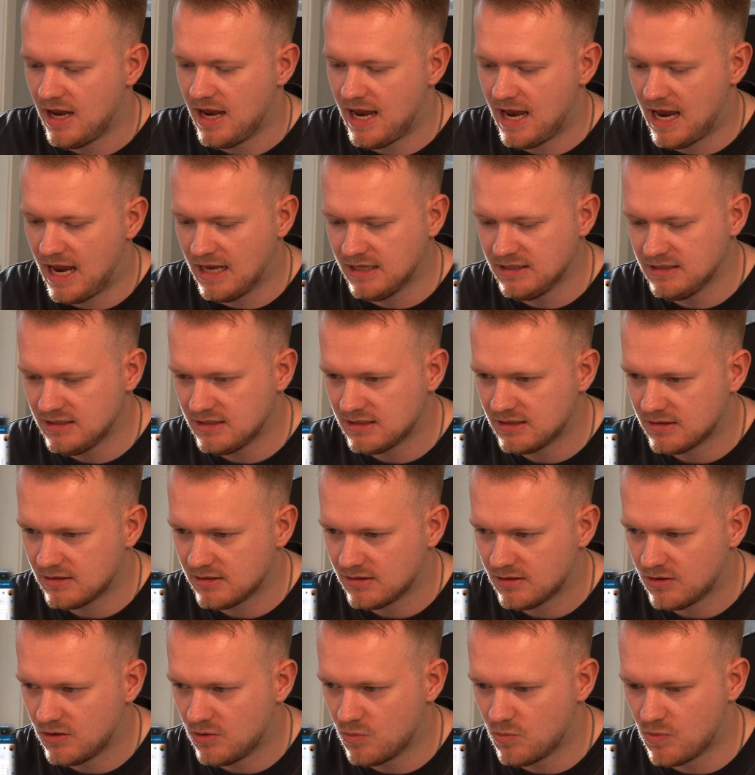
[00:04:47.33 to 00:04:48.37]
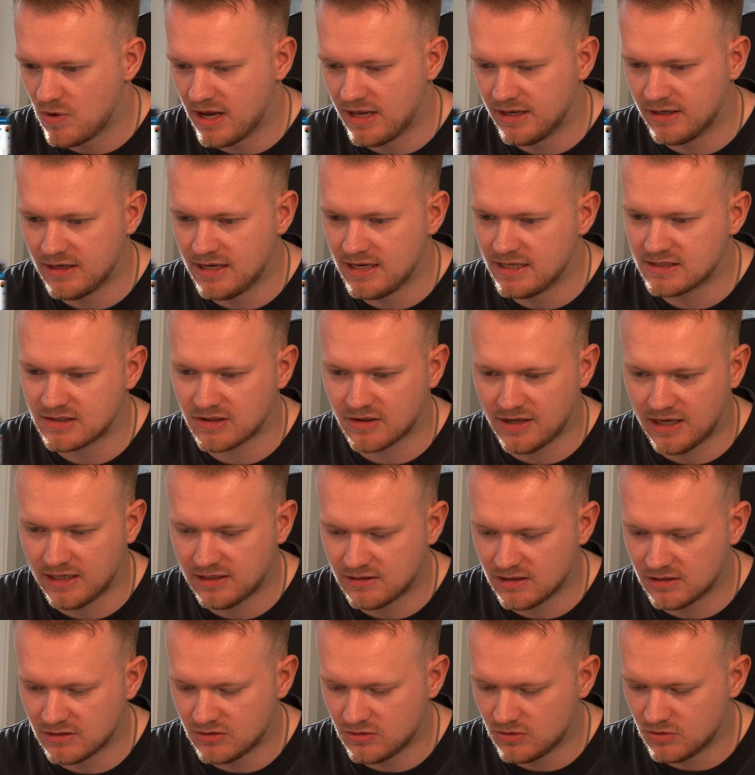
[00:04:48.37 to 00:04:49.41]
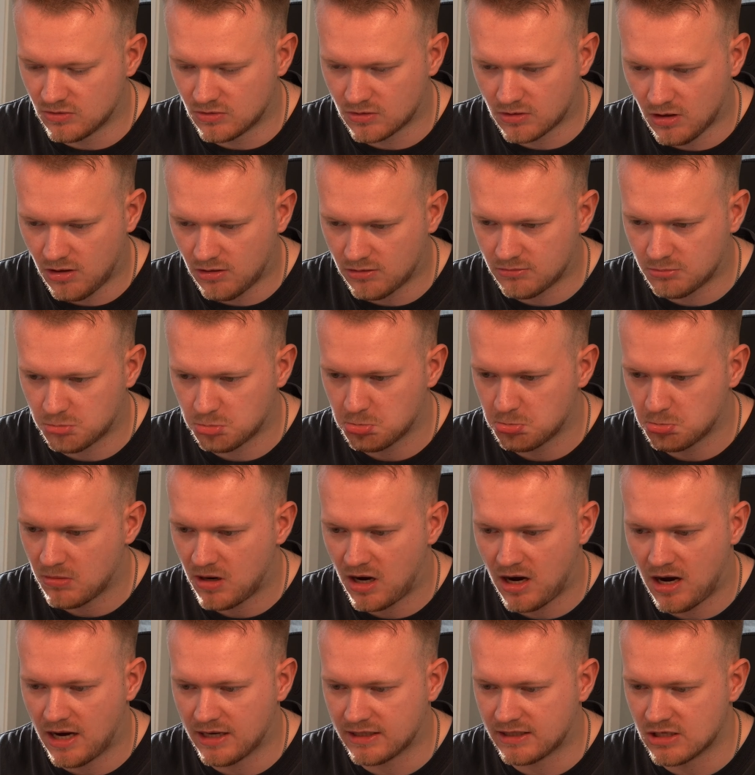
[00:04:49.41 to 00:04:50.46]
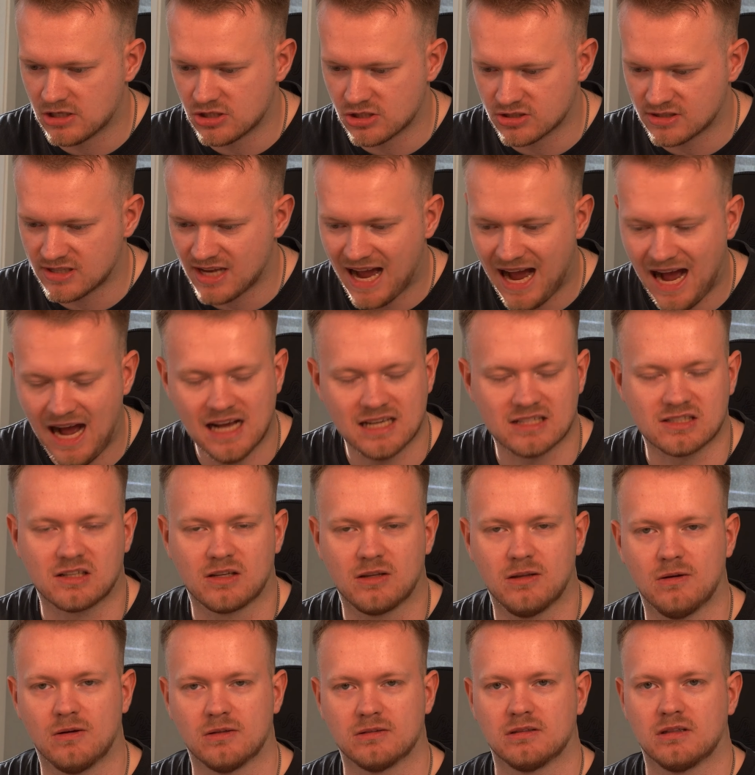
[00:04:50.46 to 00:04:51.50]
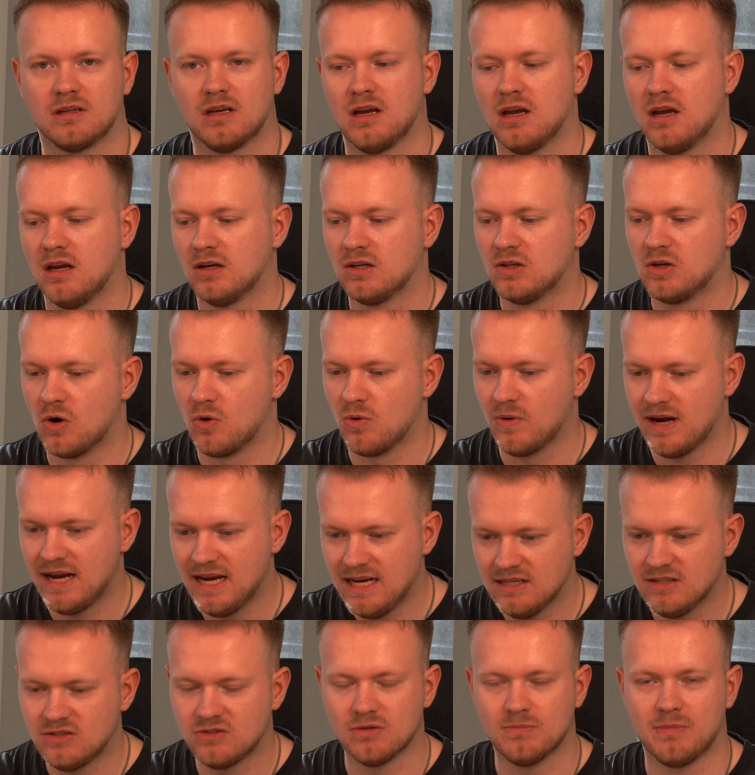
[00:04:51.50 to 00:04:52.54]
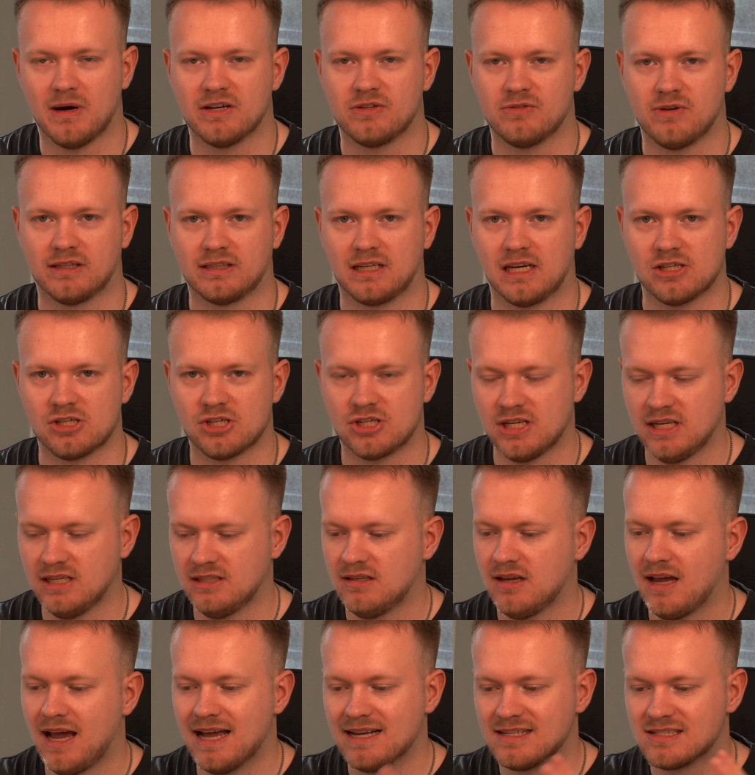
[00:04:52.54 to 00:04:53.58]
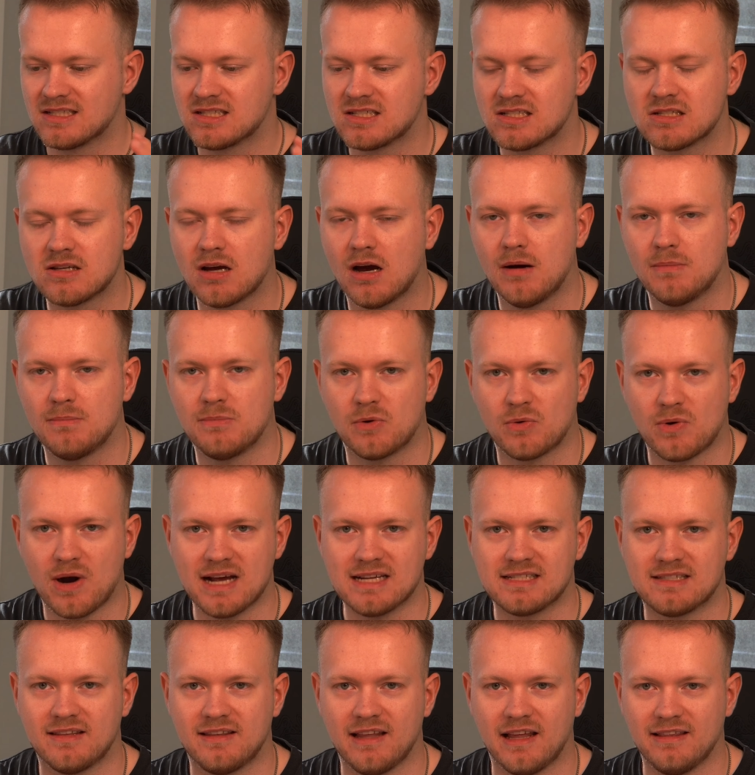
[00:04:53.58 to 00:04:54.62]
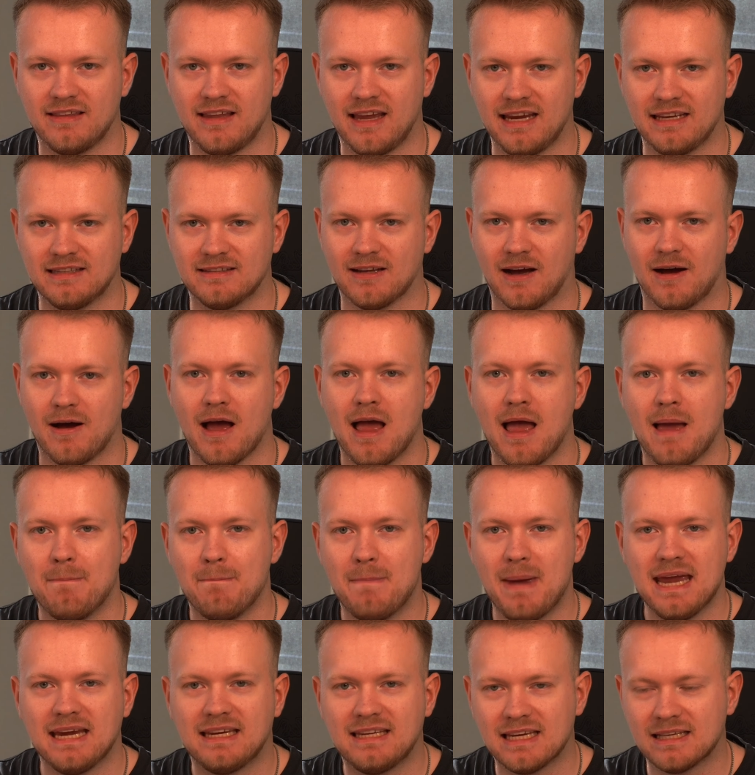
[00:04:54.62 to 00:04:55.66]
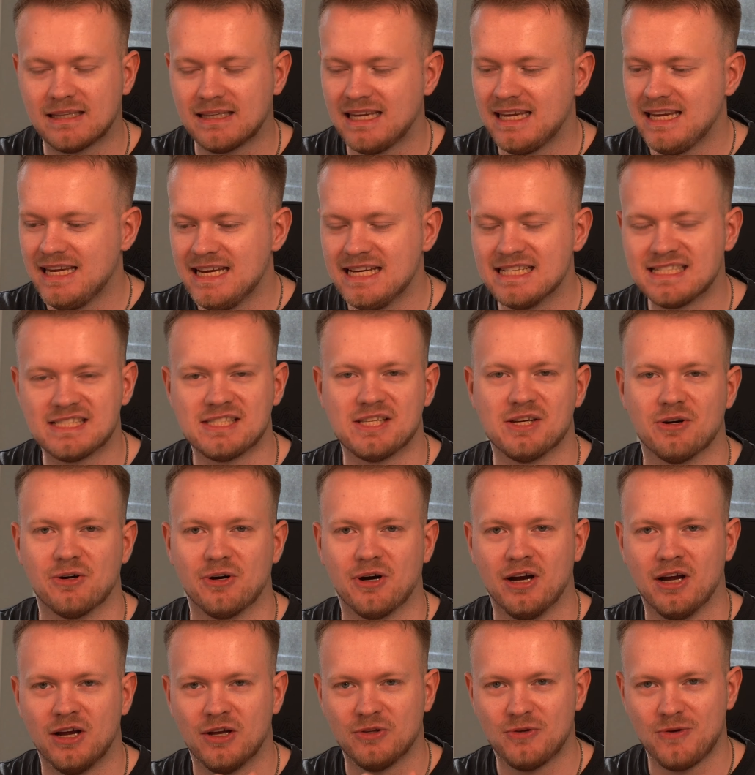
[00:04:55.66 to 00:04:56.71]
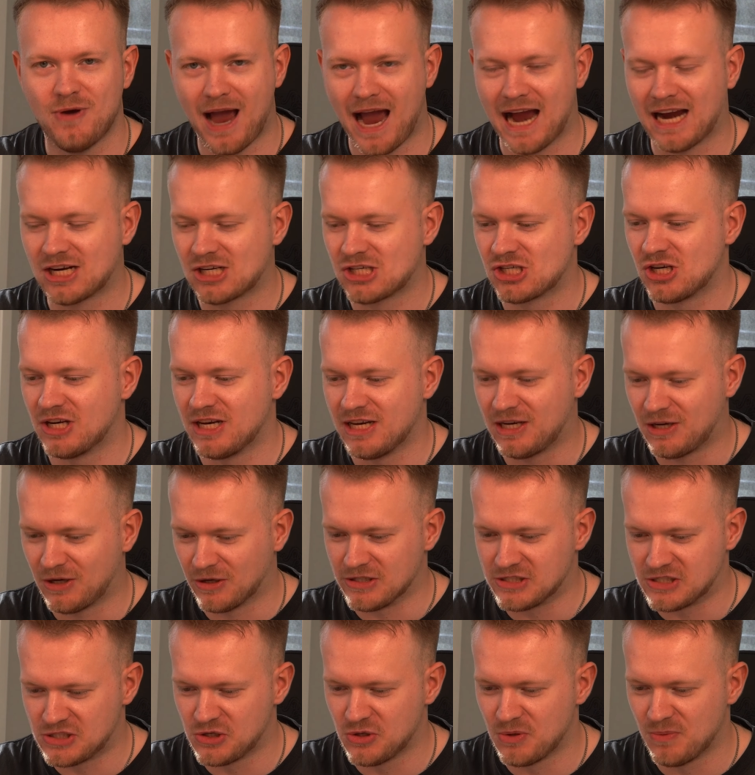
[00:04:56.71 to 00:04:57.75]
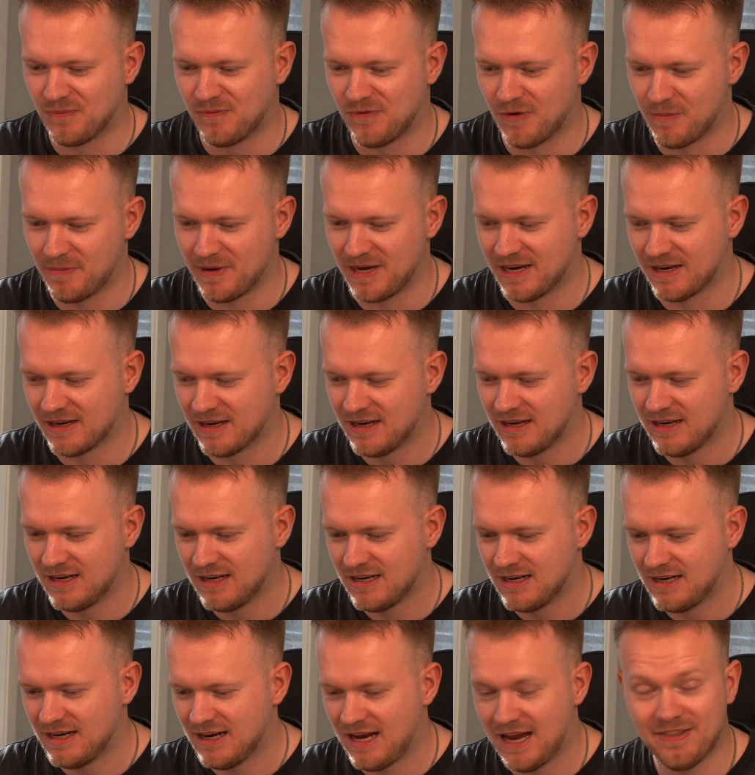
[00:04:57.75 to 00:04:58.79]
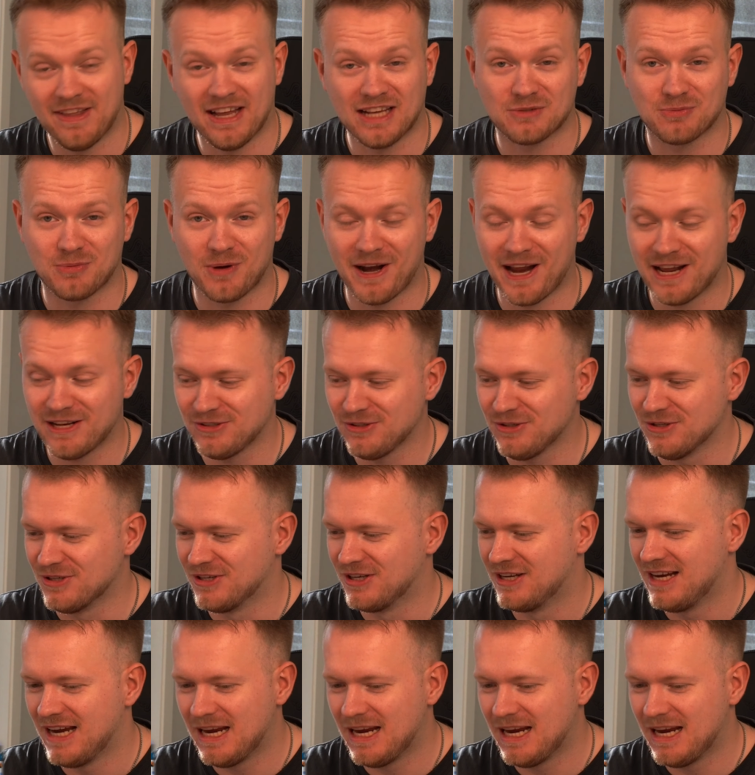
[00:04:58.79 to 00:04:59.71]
And when it's connected to Claude, I can just ask Claude, go into my tracking sheet and summarize the data, make it easier to actually consume for me. And that's what I do.